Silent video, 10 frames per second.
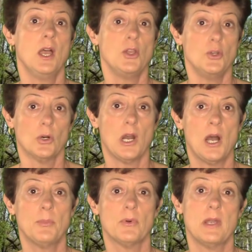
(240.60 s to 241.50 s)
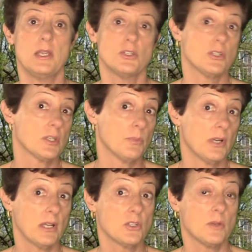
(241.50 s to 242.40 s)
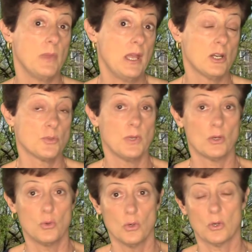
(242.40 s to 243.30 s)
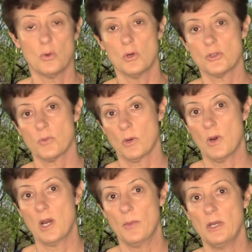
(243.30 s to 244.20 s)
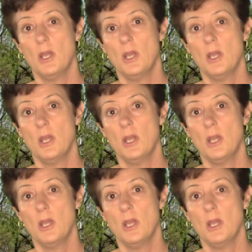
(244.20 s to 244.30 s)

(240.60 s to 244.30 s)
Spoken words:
your operations and production management core course requirement,